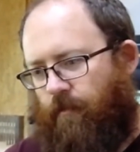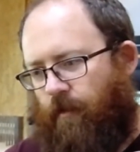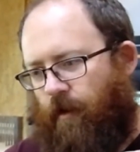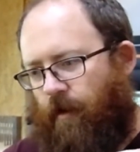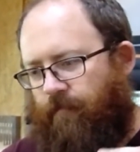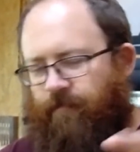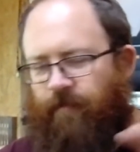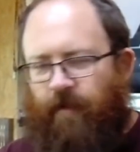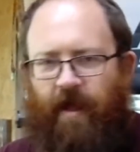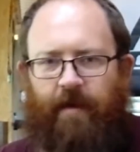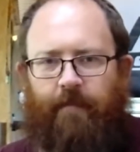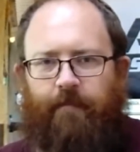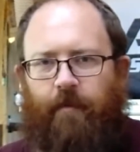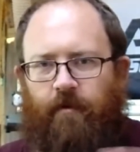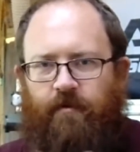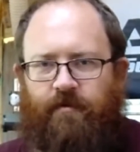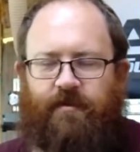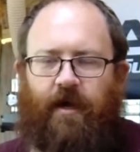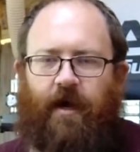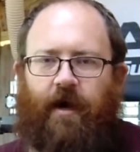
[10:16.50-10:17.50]
I flattened
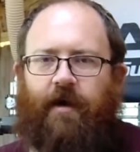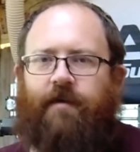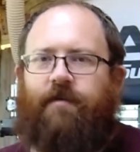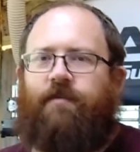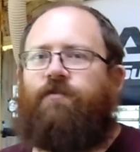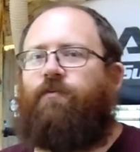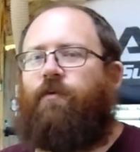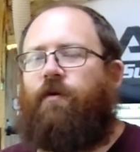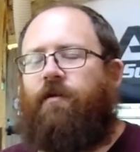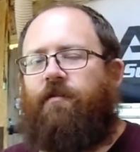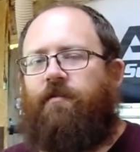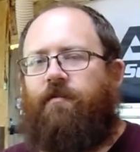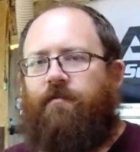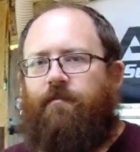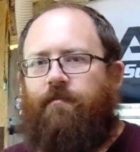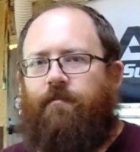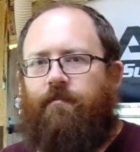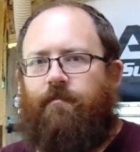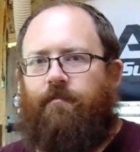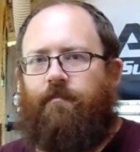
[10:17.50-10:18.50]
both sides with
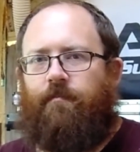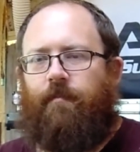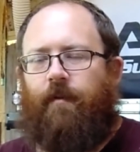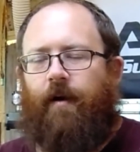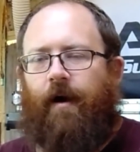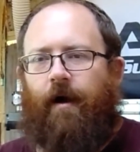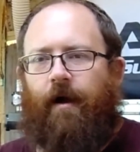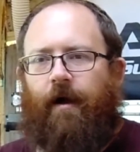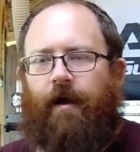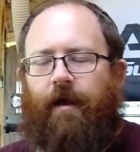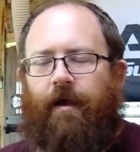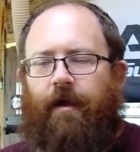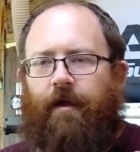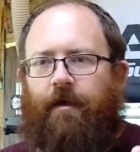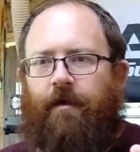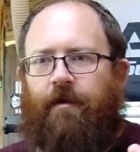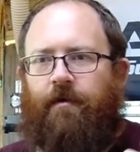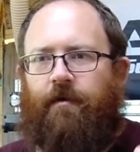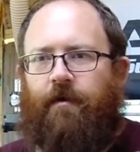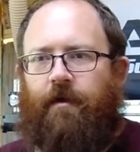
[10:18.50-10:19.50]

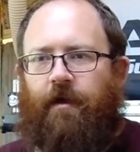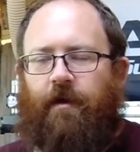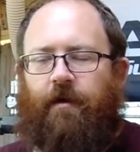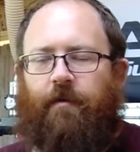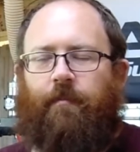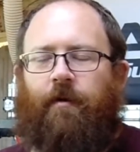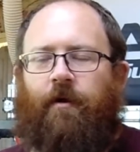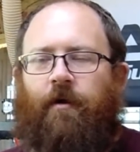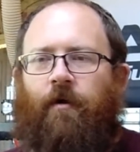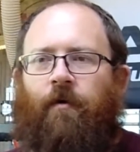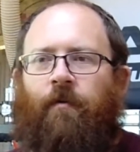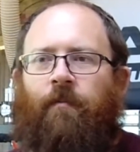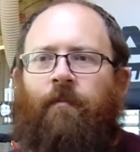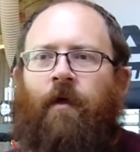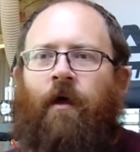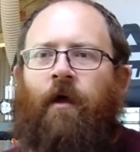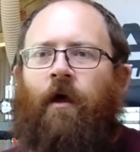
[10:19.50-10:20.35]
my end mill,